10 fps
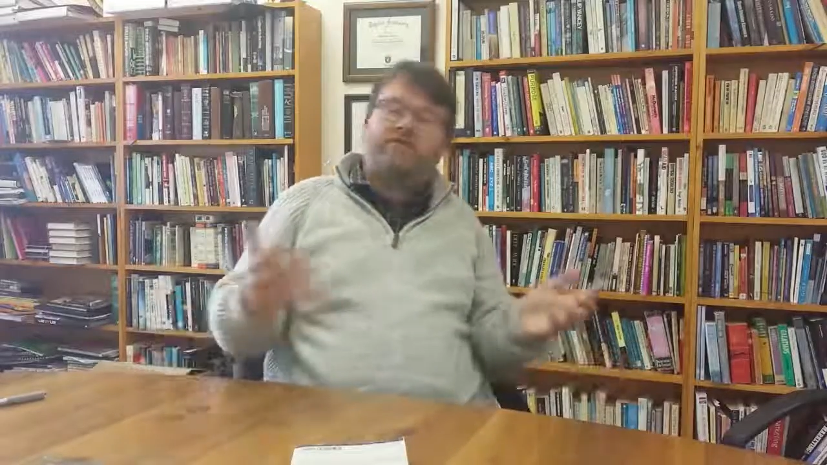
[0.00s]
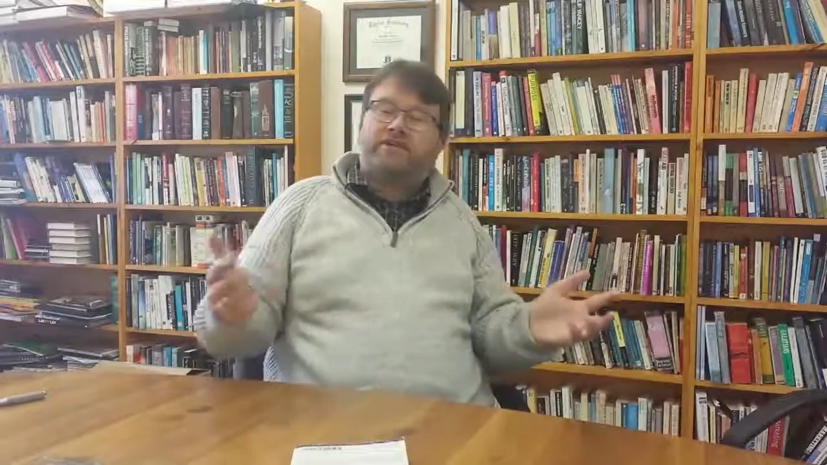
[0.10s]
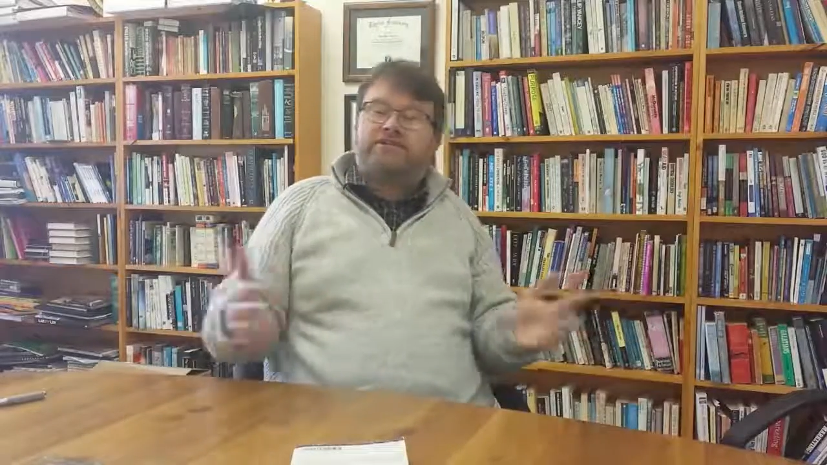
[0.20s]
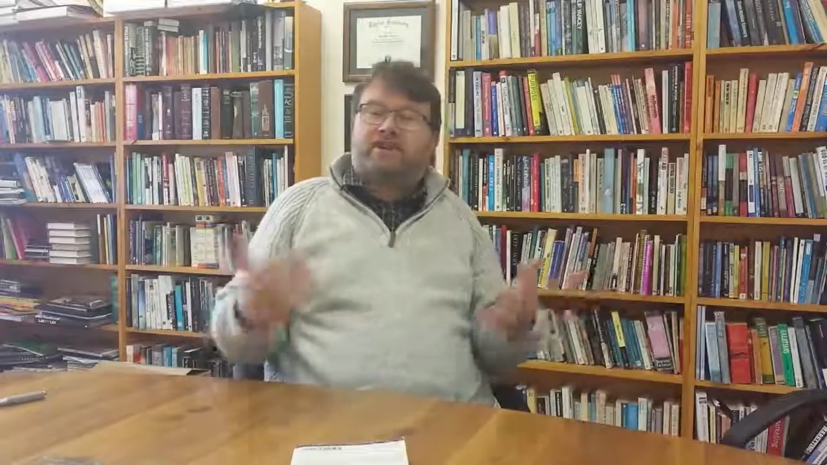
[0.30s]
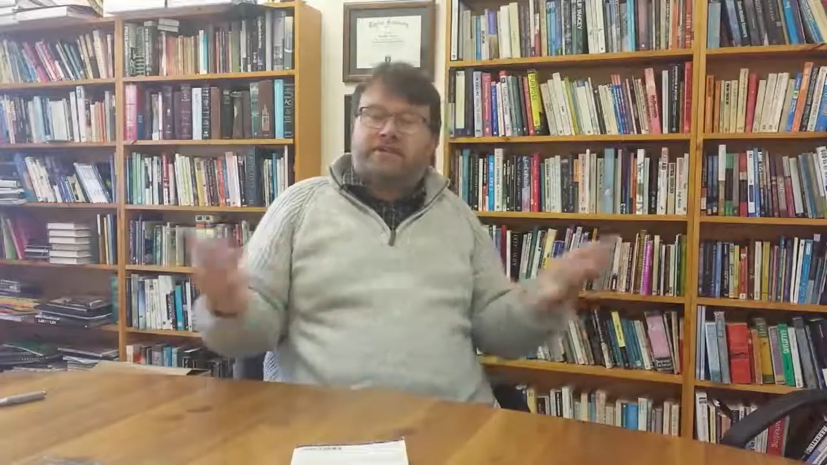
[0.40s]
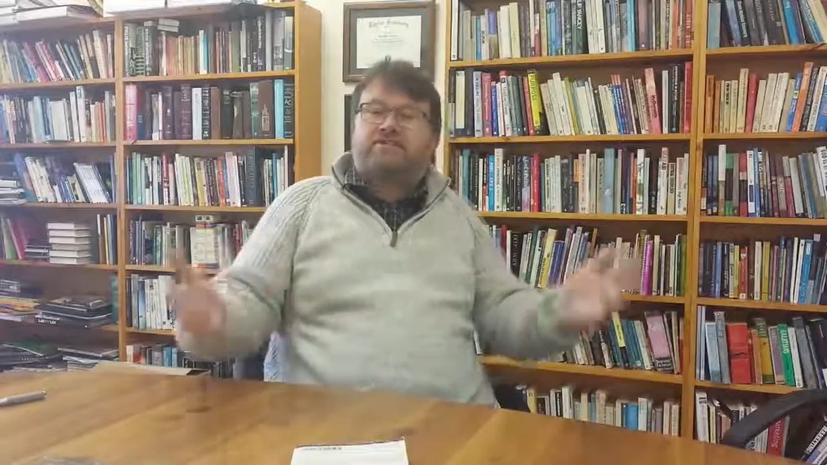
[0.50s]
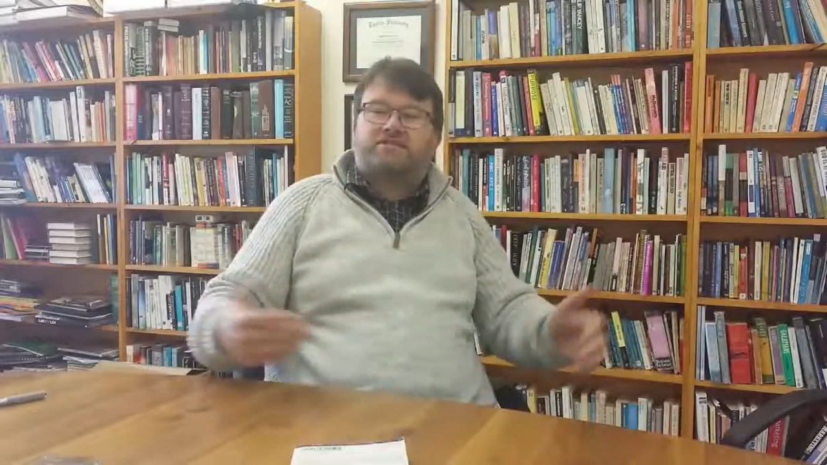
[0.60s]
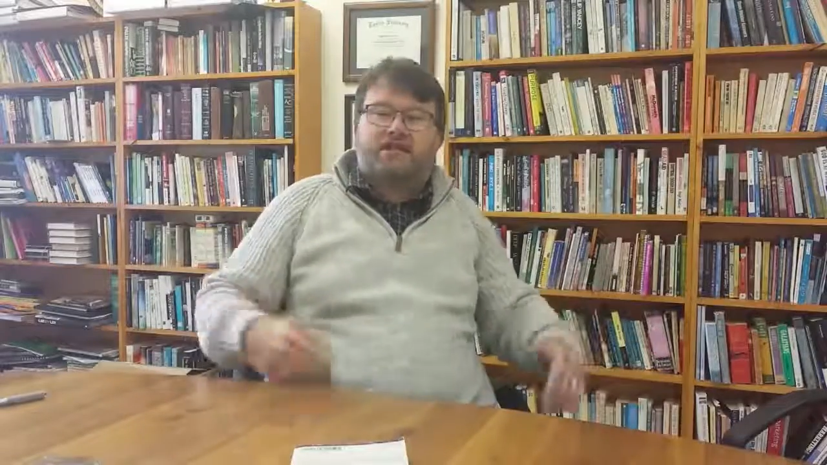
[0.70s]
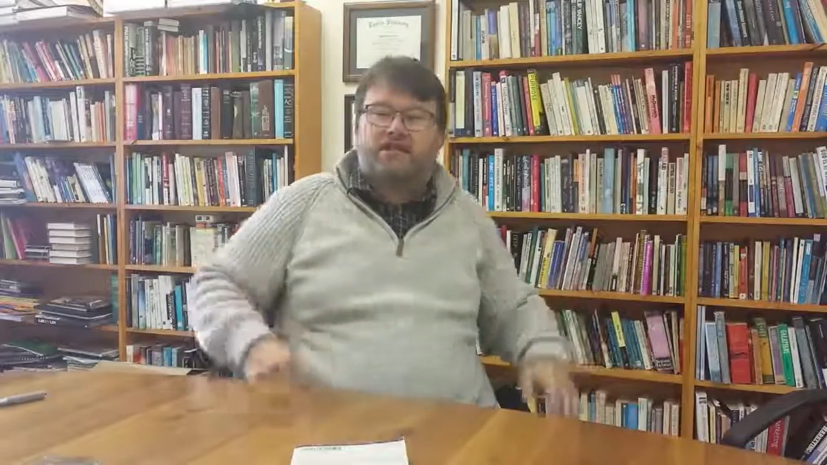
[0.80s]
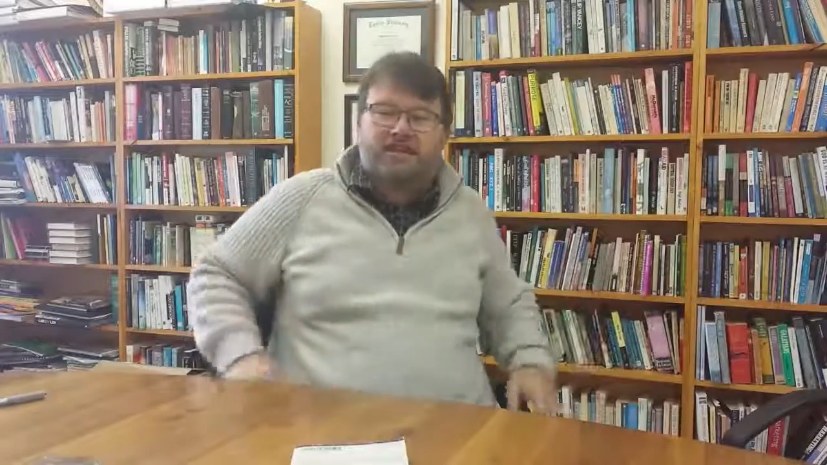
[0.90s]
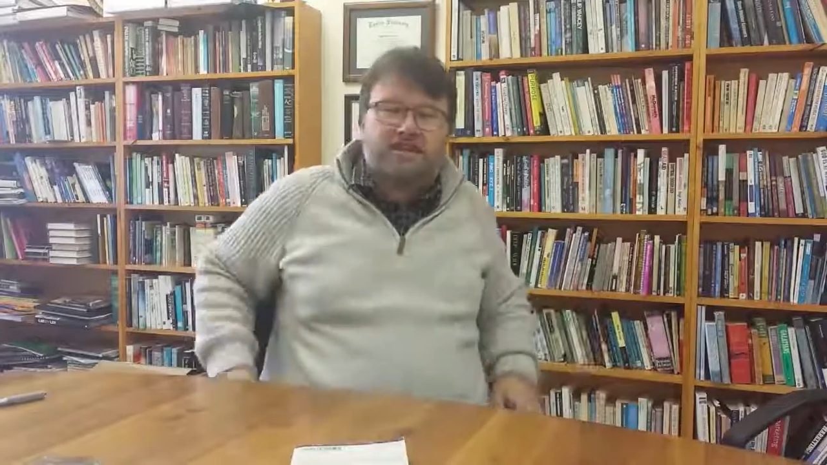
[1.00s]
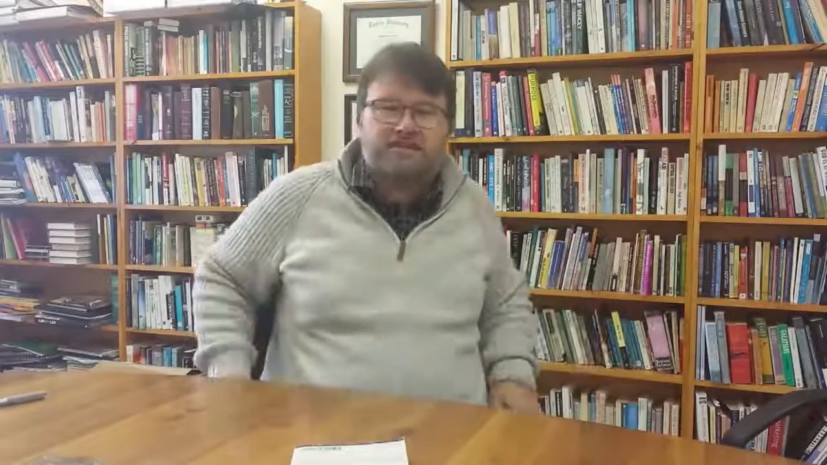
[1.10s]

of us like to think,